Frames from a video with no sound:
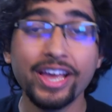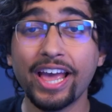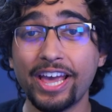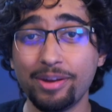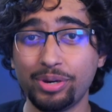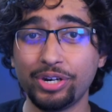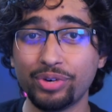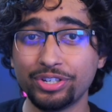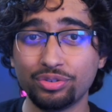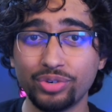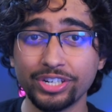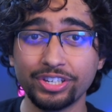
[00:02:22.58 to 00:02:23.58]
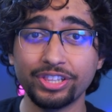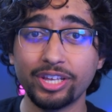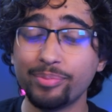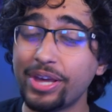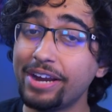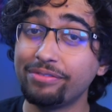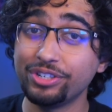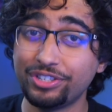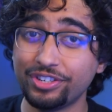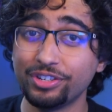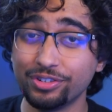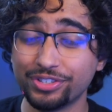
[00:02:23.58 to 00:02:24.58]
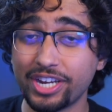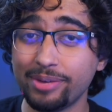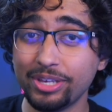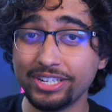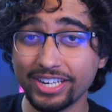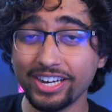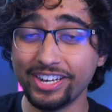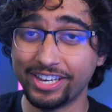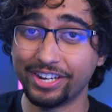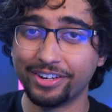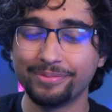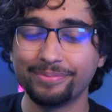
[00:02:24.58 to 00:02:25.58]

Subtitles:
And by resurrecting them every single time they died.